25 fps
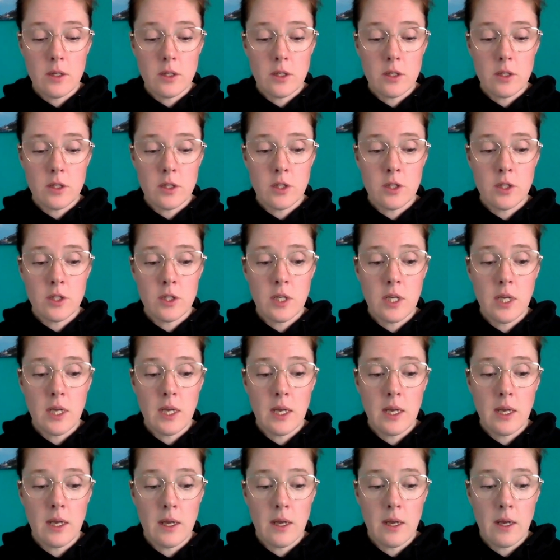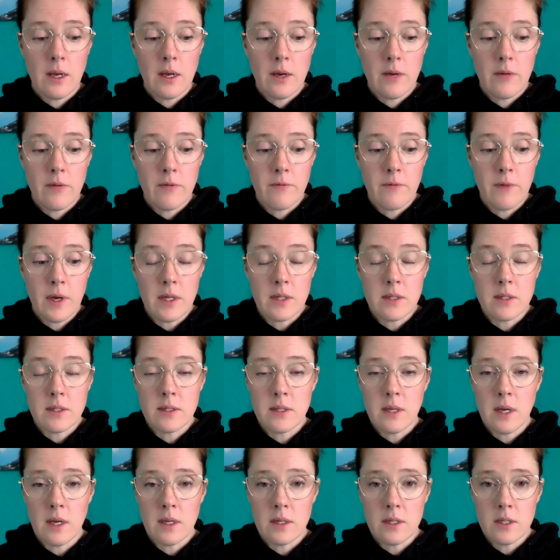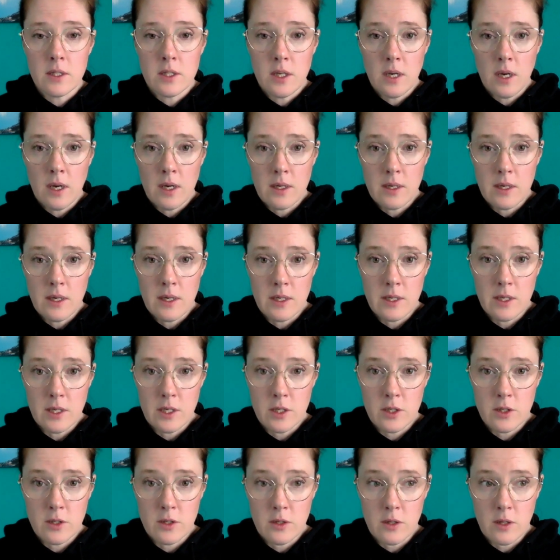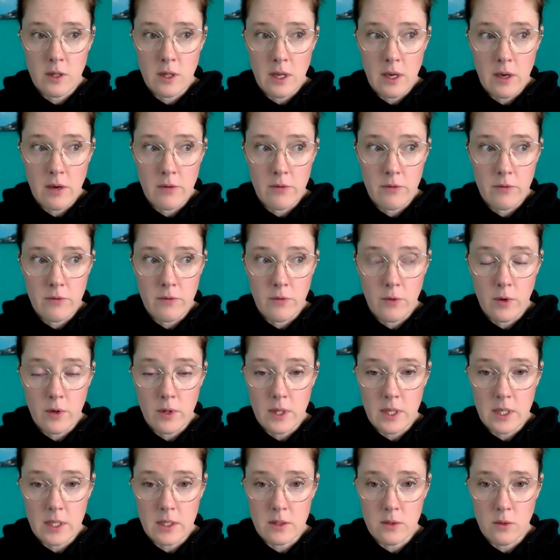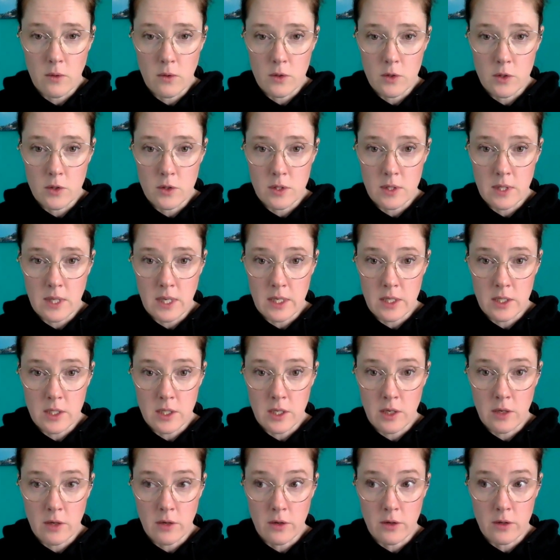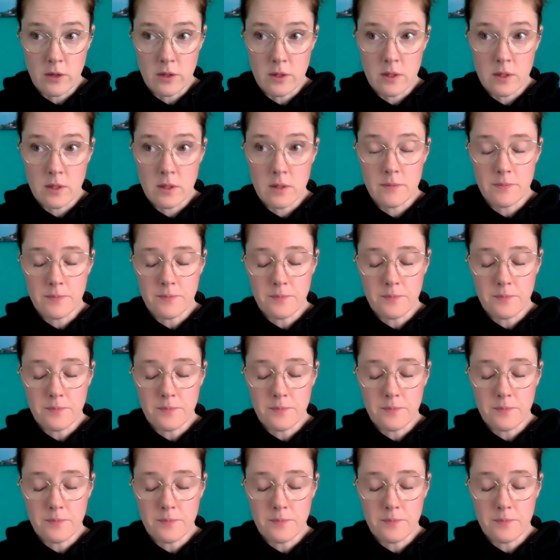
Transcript: she felt such unconditional love for these soldiers that she nursed,